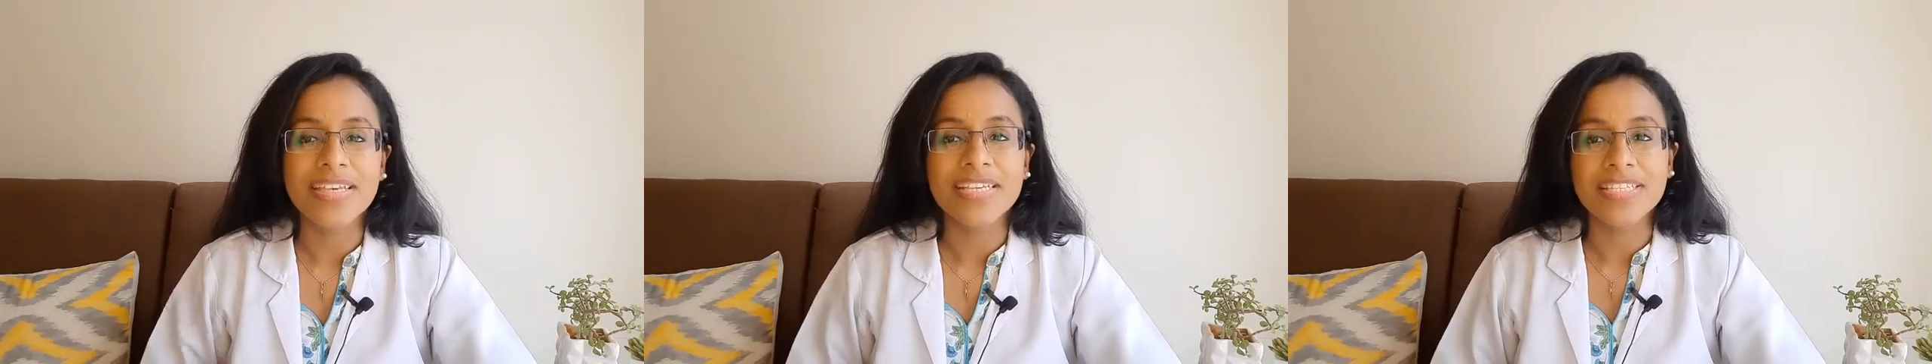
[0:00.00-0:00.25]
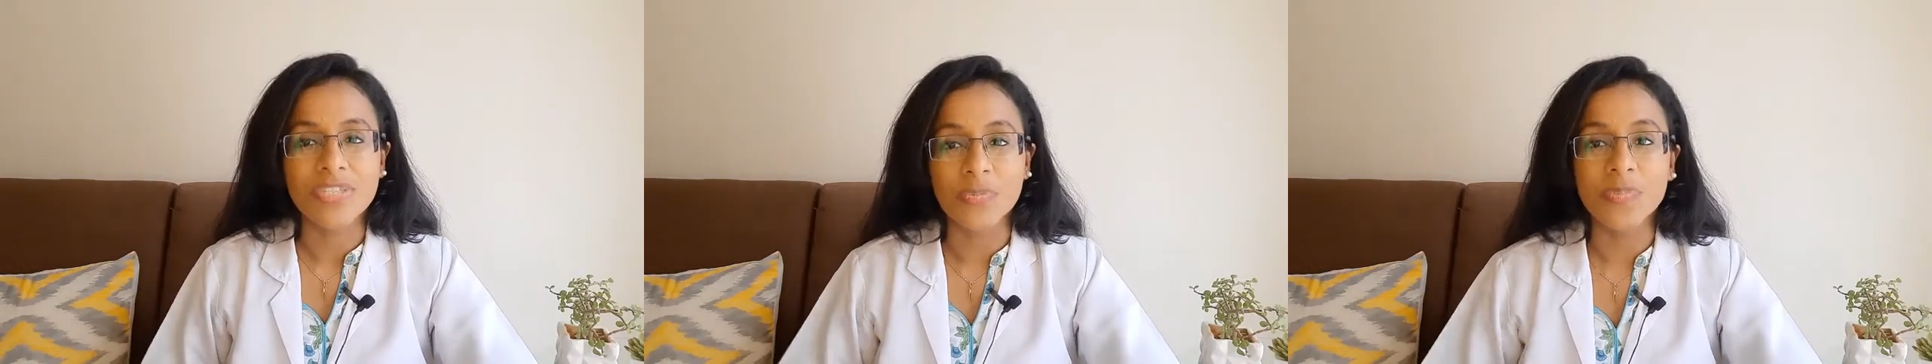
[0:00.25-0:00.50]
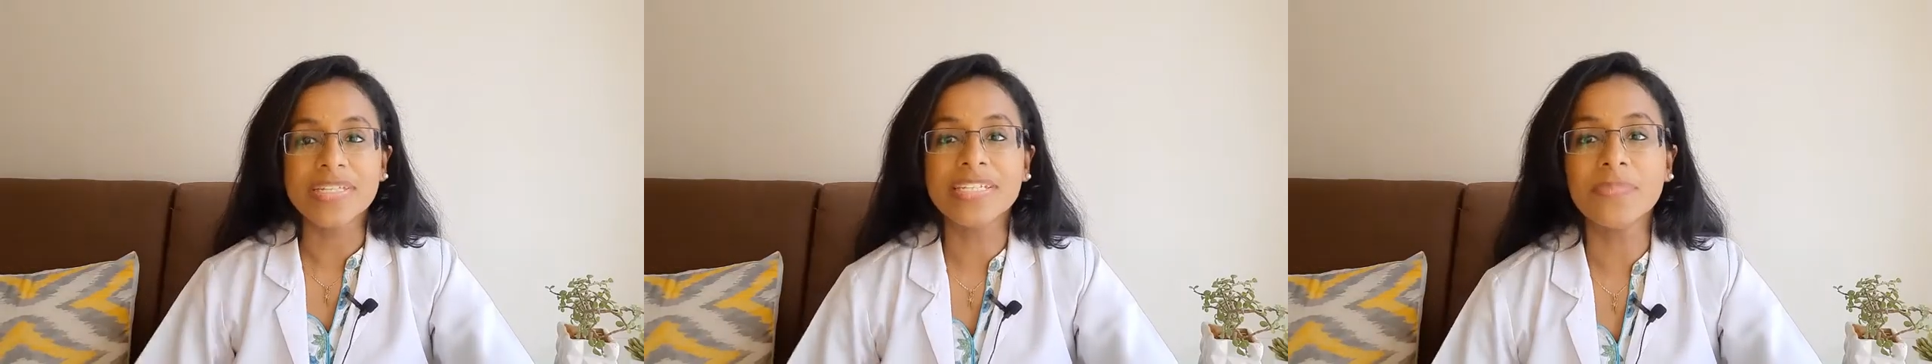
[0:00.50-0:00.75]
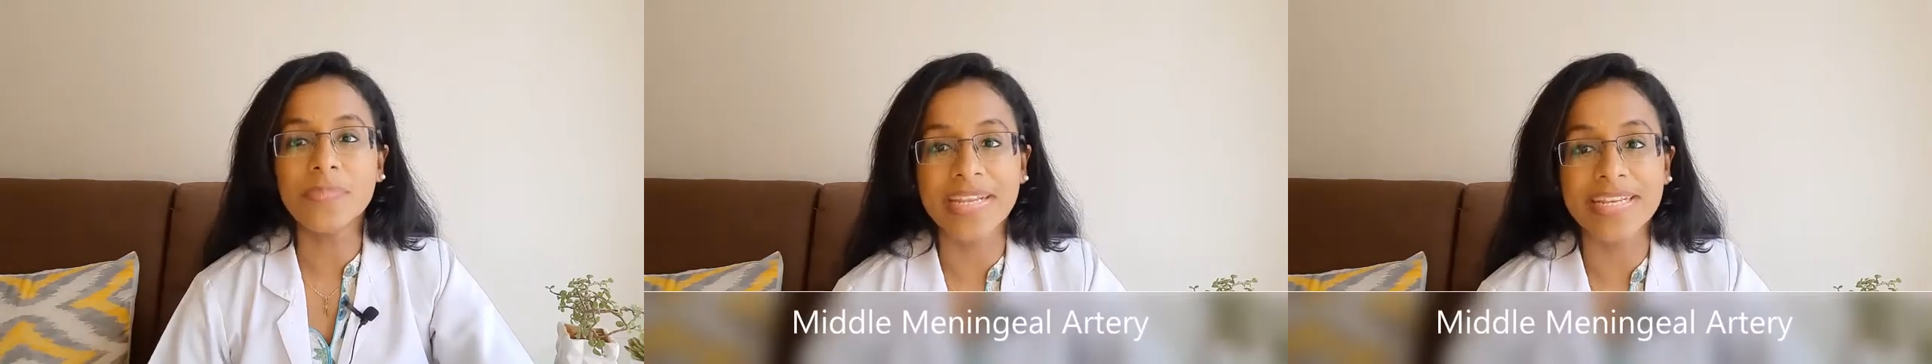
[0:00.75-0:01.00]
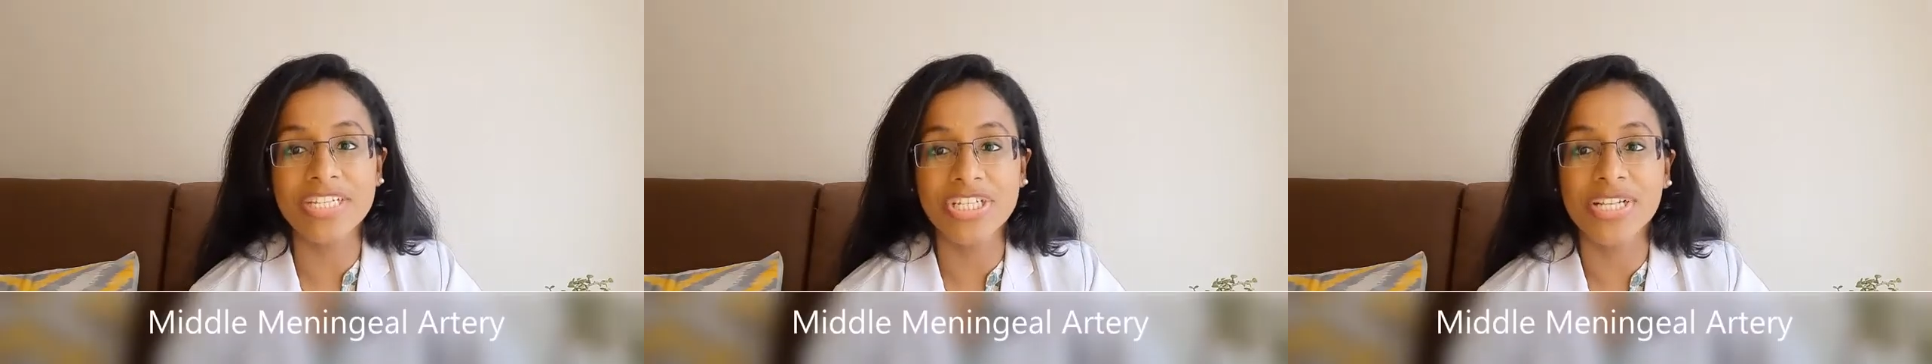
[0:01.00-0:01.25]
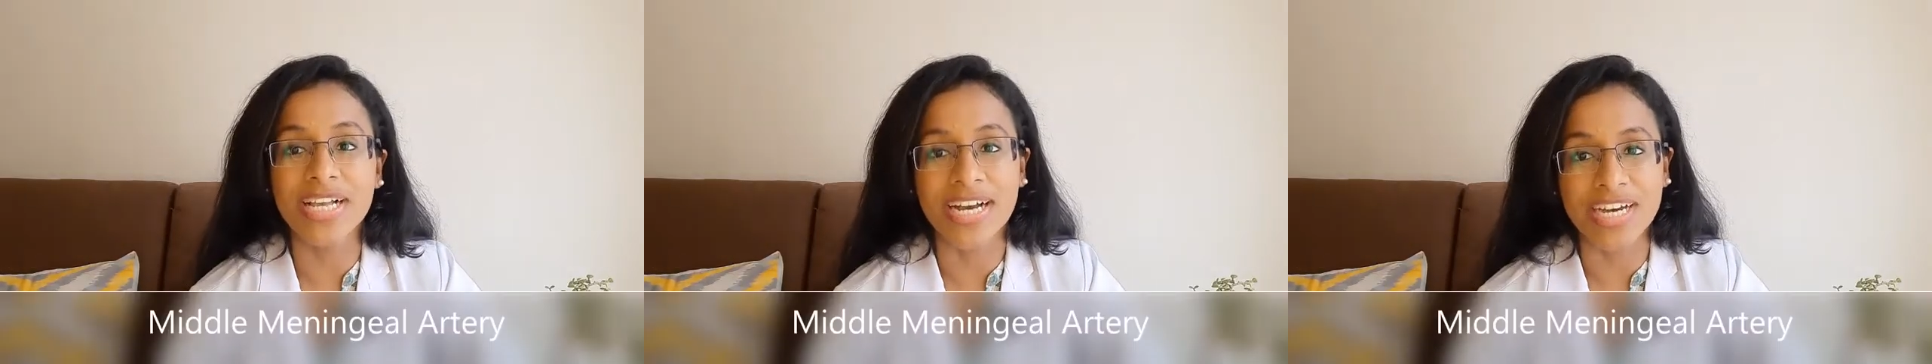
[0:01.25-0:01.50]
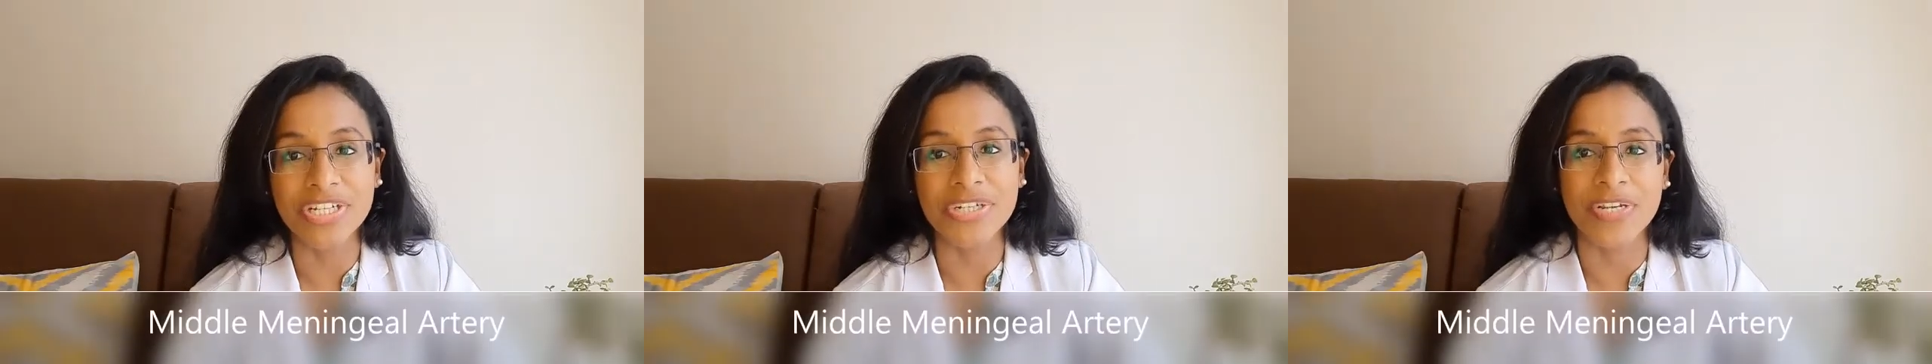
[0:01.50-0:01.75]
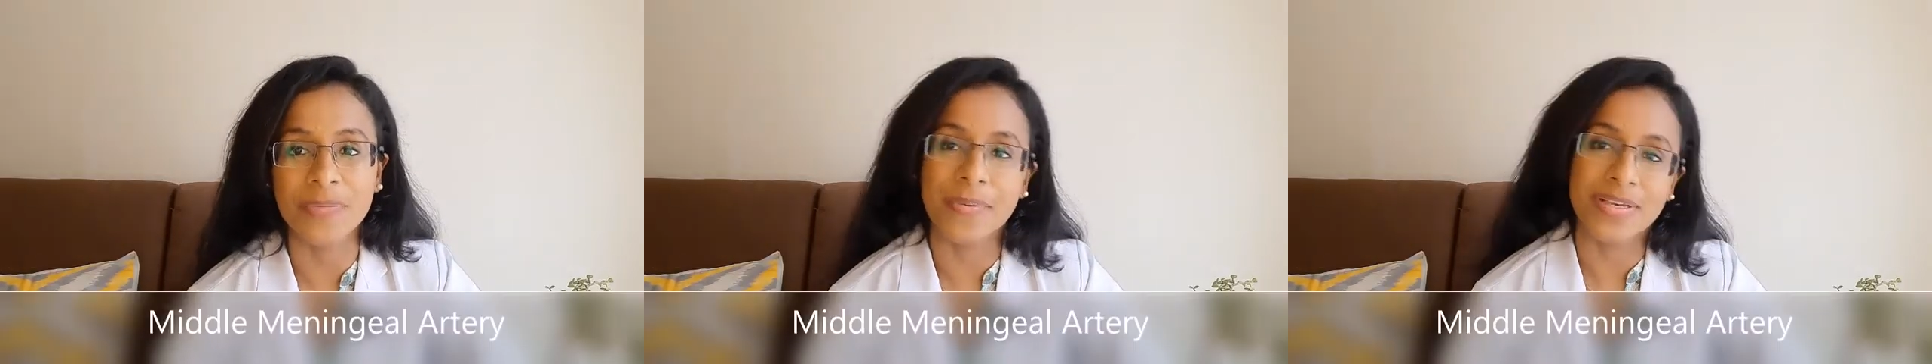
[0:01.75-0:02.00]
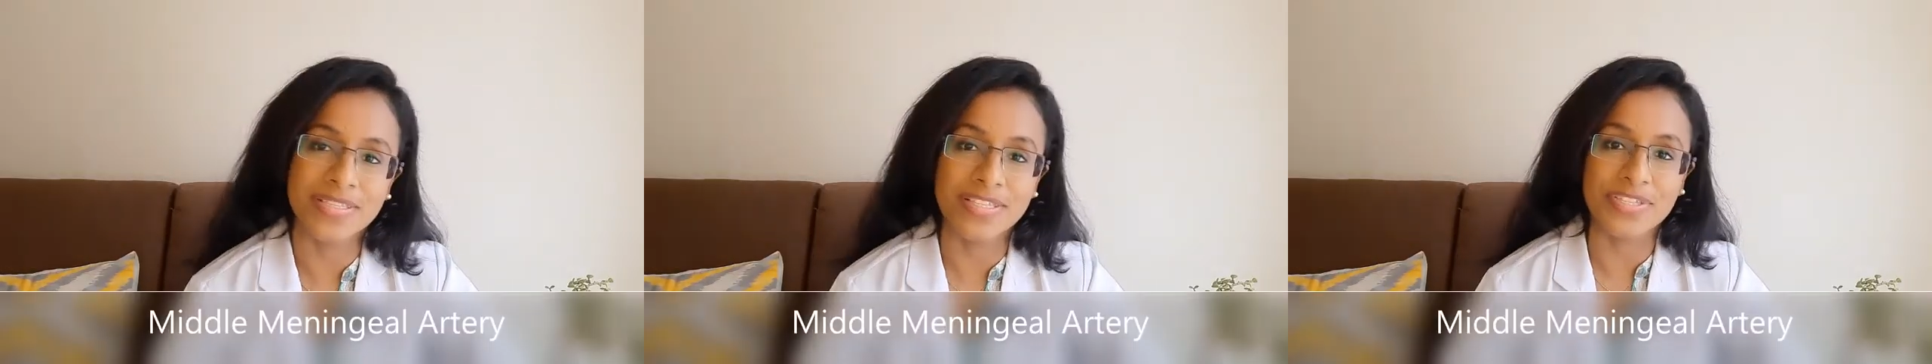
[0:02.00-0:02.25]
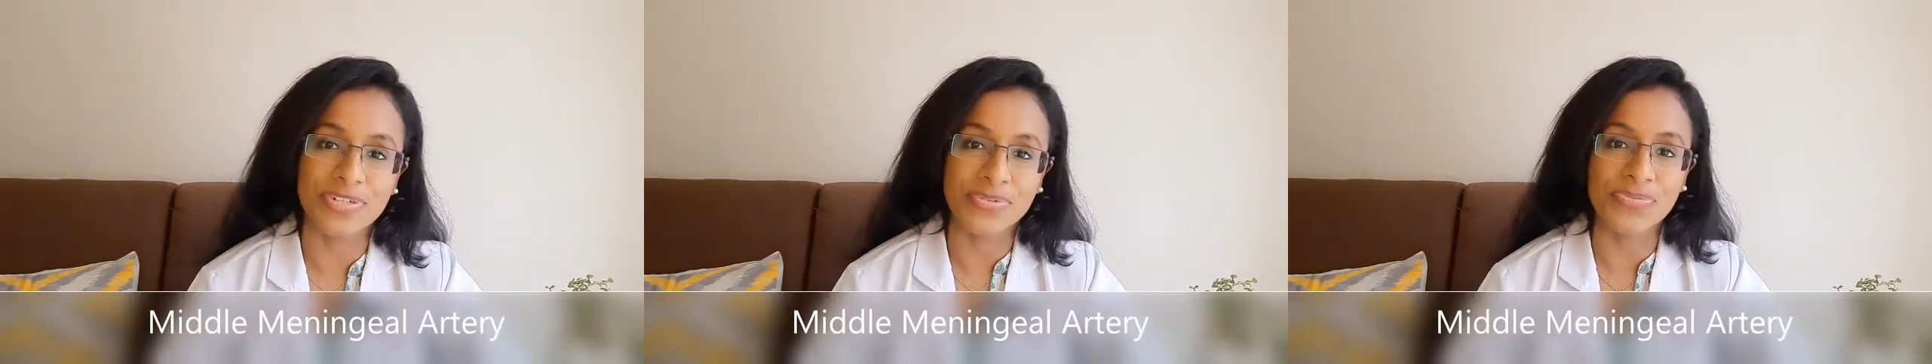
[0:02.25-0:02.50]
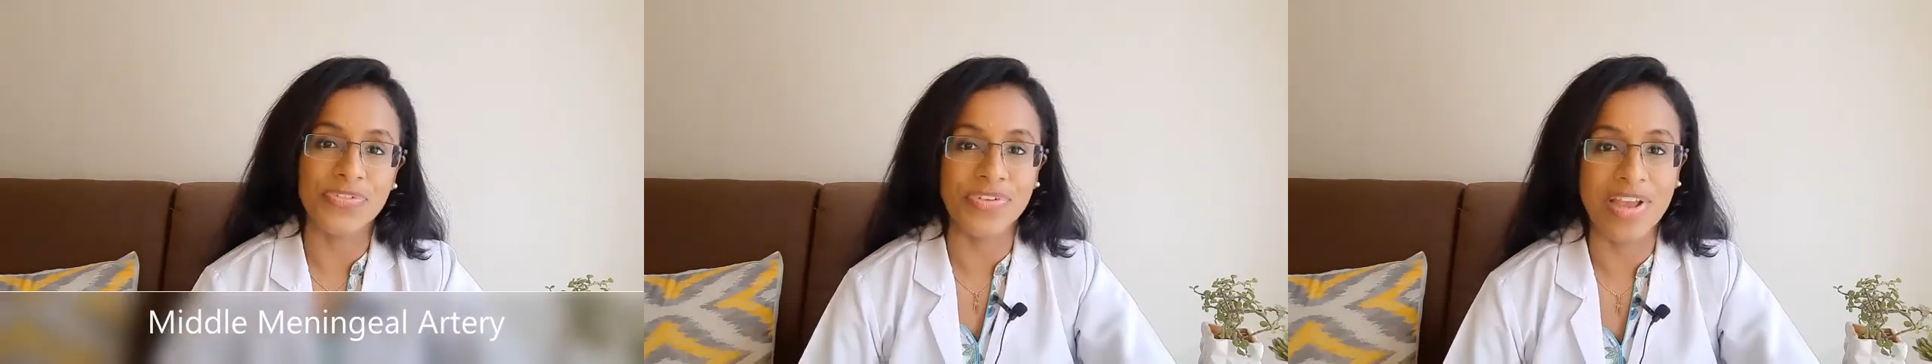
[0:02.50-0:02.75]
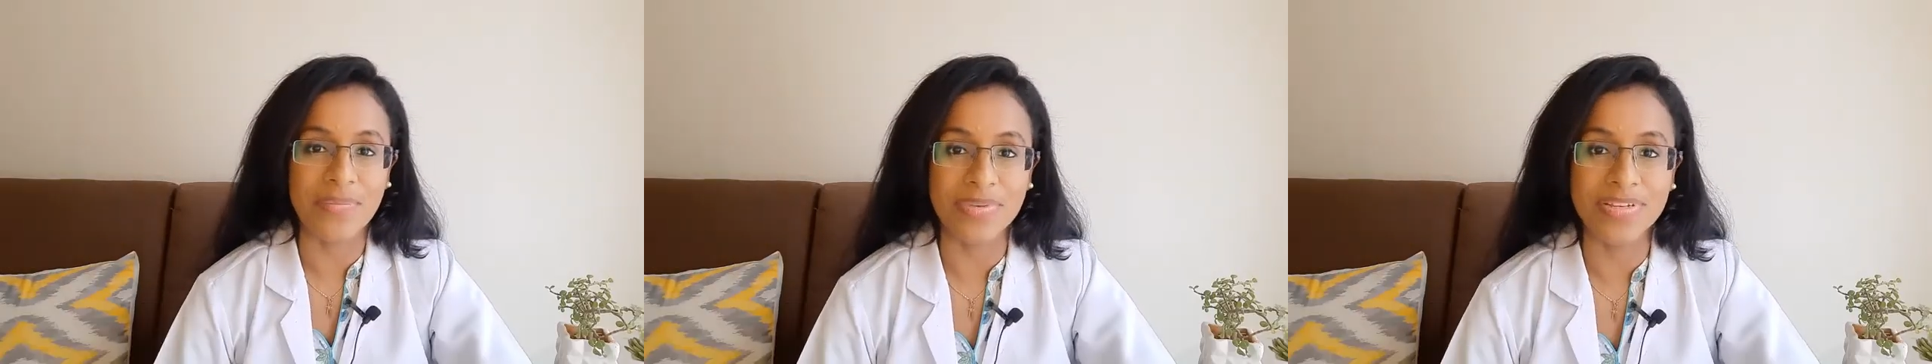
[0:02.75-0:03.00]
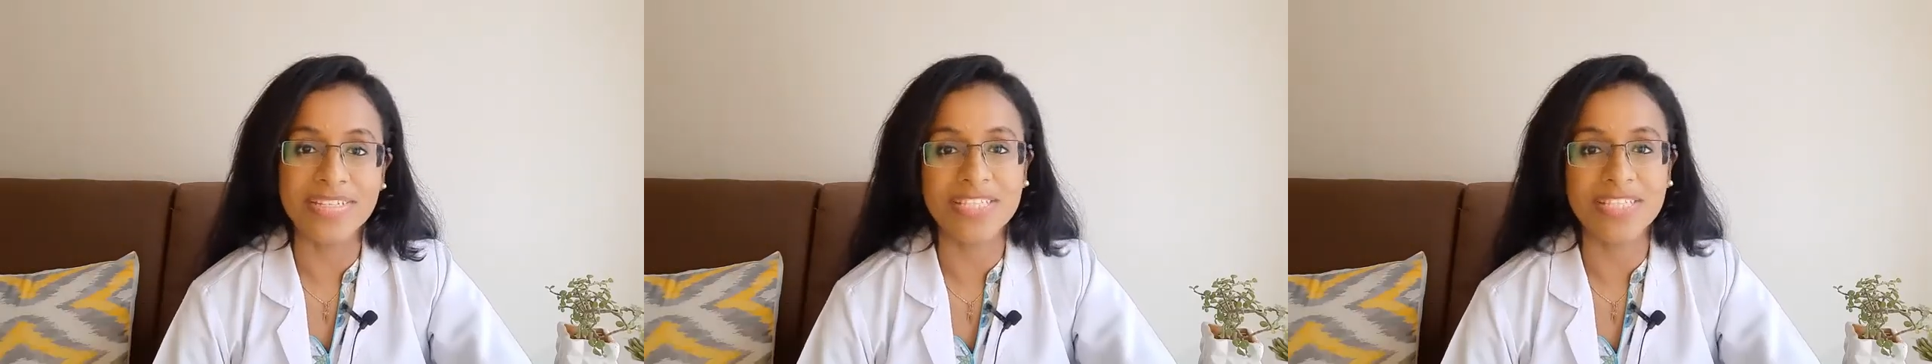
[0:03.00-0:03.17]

So middle meningeal artery passes through foramen